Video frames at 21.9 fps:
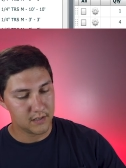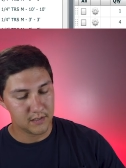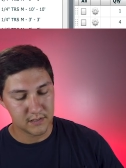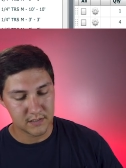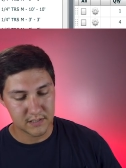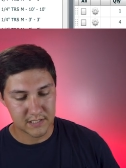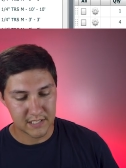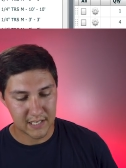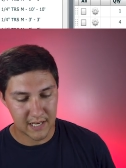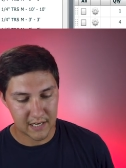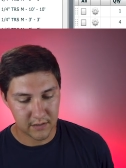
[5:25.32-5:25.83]

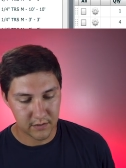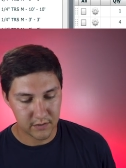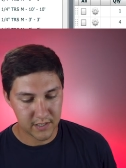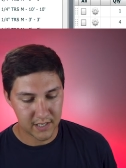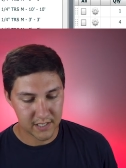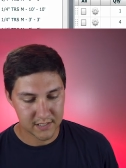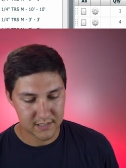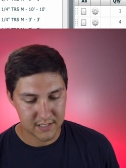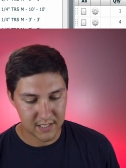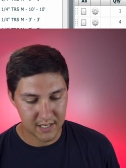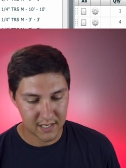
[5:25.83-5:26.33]
scan your
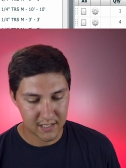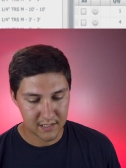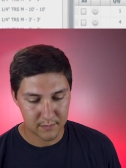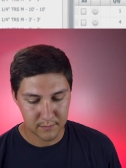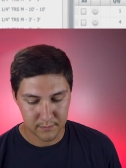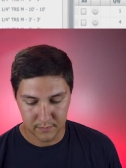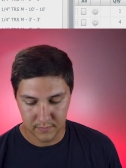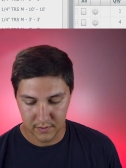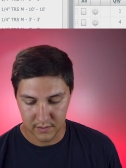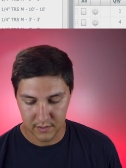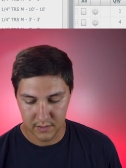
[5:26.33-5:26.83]
next
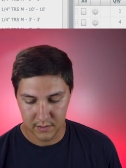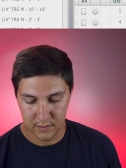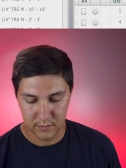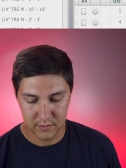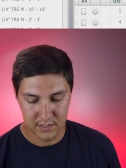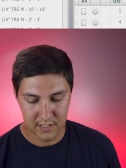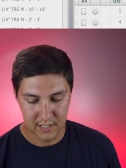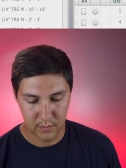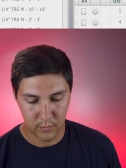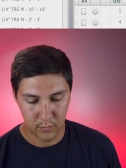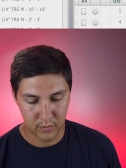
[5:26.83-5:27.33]
item, you
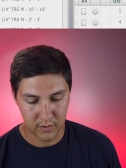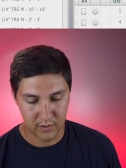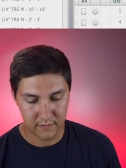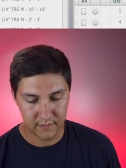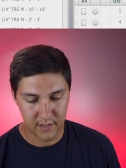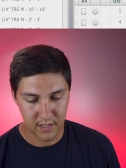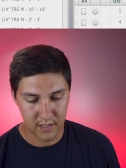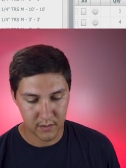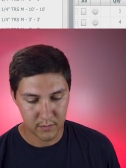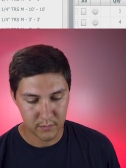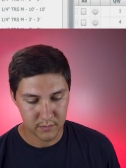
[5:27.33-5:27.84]
say one of
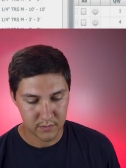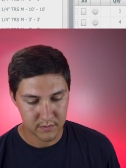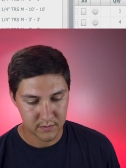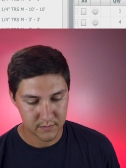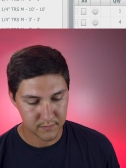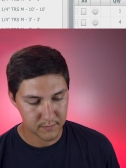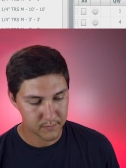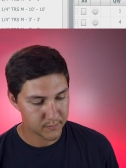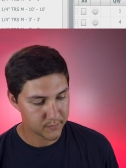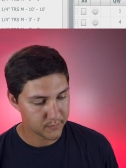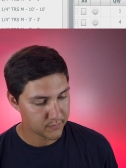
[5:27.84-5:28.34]

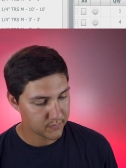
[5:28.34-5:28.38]
those.